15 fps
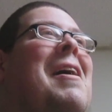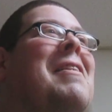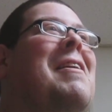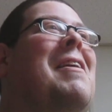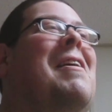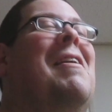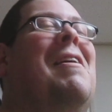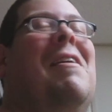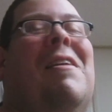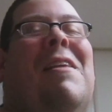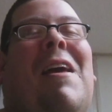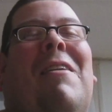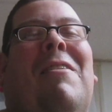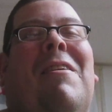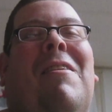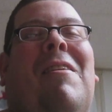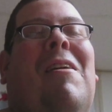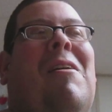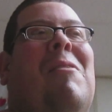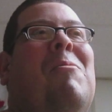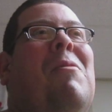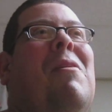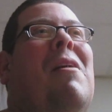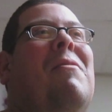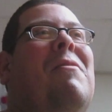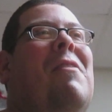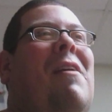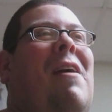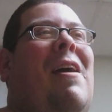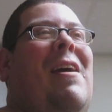Da-da-da, down the line,
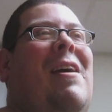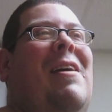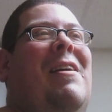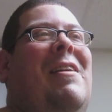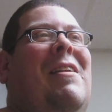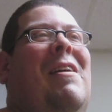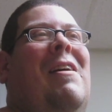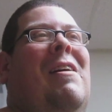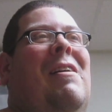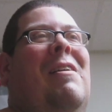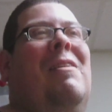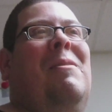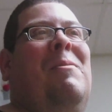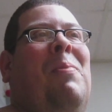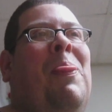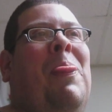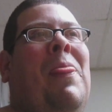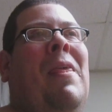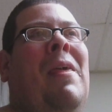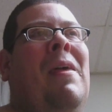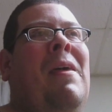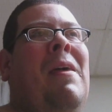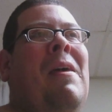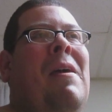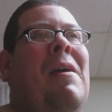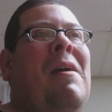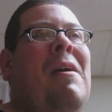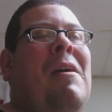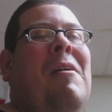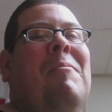whatever. And
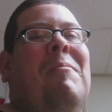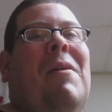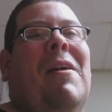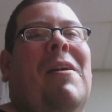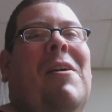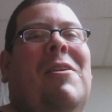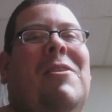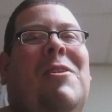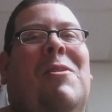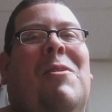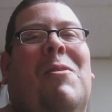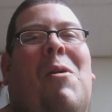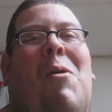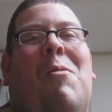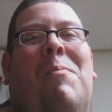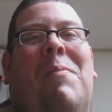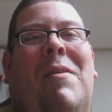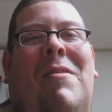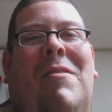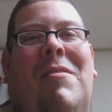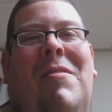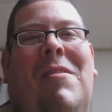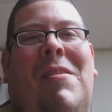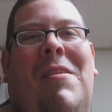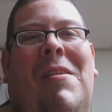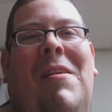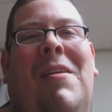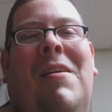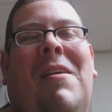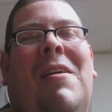my cousin opens,
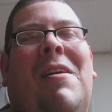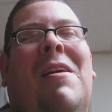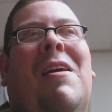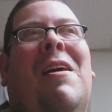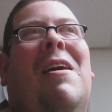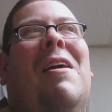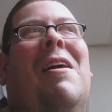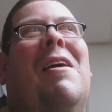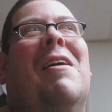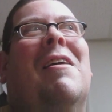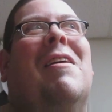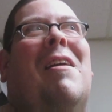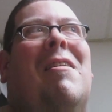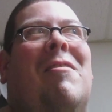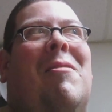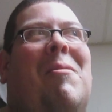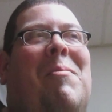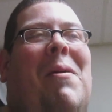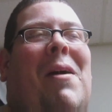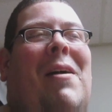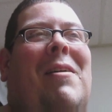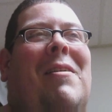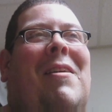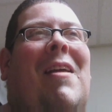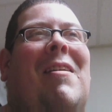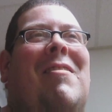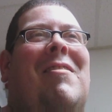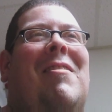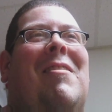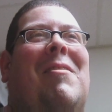gets
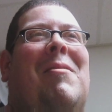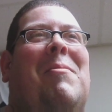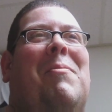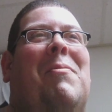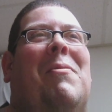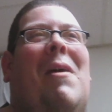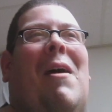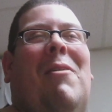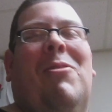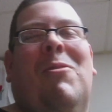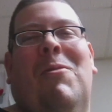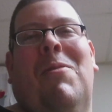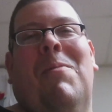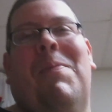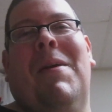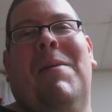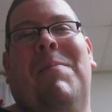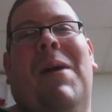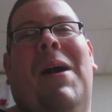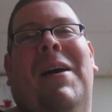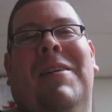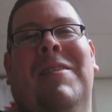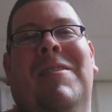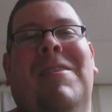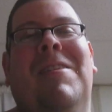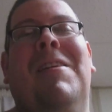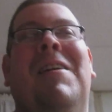out through the big box,